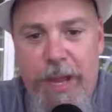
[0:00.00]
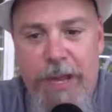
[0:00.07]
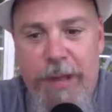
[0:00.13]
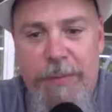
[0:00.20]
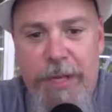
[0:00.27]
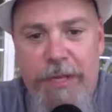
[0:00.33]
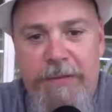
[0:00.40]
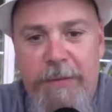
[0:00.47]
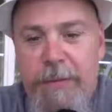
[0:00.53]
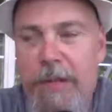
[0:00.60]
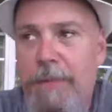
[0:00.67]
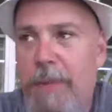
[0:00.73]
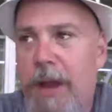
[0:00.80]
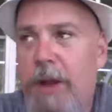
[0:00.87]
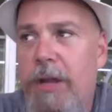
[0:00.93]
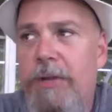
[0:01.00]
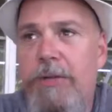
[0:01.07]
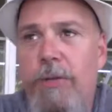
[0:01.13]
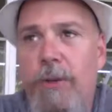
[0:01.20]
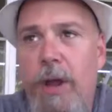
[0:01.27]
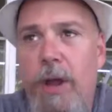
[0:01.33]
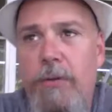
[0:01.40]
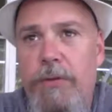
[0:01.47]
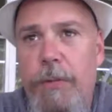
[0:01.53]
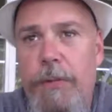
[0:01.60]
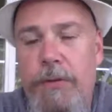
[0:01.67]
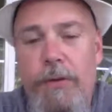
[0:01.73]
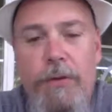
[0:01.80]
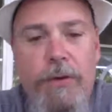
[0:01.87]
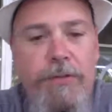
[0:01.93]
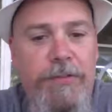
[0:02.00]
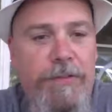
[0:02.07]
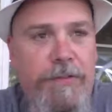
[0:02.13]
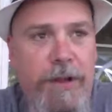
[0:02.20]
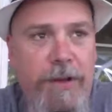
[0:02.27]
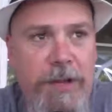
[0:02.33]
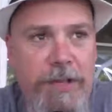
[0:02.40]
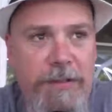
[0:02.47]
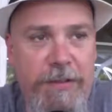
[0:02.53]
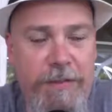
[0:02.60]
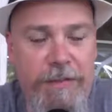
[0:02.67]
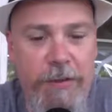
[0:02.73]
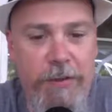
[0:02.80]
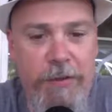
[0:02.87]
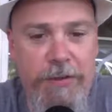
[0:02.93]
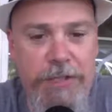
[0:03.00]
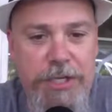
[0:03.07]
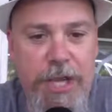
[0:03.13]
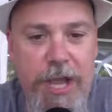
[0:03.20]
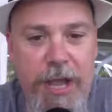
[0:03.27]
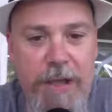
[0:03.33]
I mean, to be married to an entrepreneur is a very difficult job.